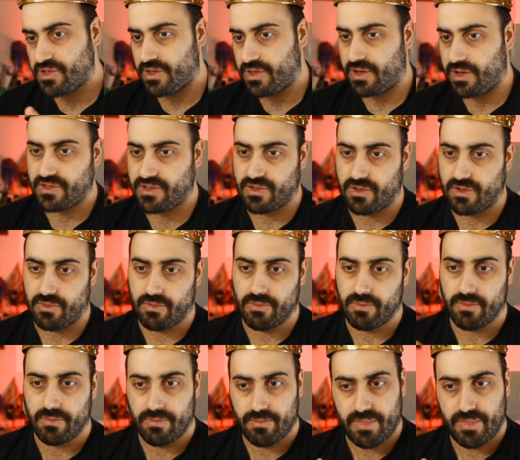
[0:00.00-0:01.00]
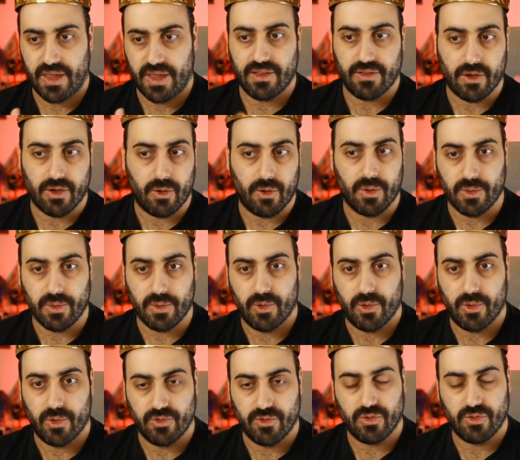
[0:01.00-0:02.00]
there is no paint going
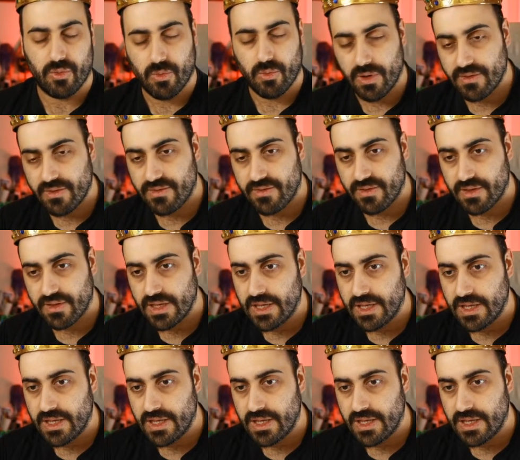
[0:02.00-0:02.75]
where you don't want it.